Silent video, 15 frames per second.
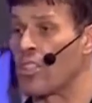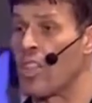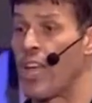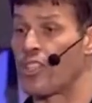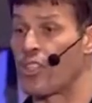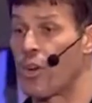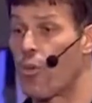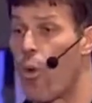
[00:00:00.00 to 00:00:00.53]
because
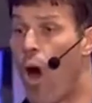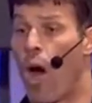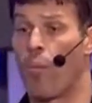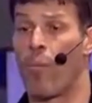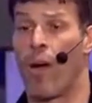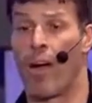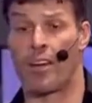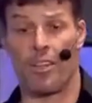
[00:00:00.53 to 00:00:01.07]
unless you're
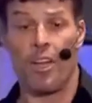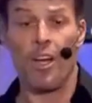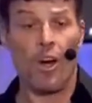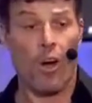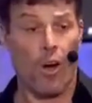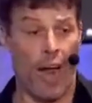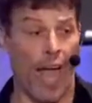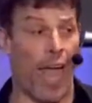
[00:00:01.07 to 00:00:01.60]
Walmart
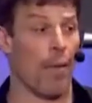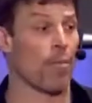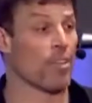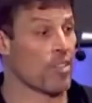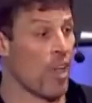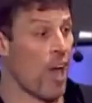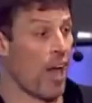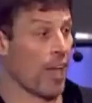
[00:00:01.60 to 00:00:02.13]
or
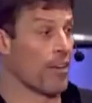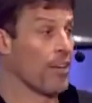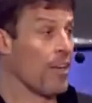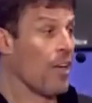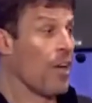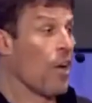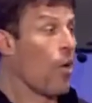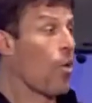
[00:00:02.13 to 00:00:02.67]

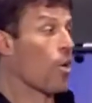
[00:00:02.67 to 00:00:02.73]
Amazon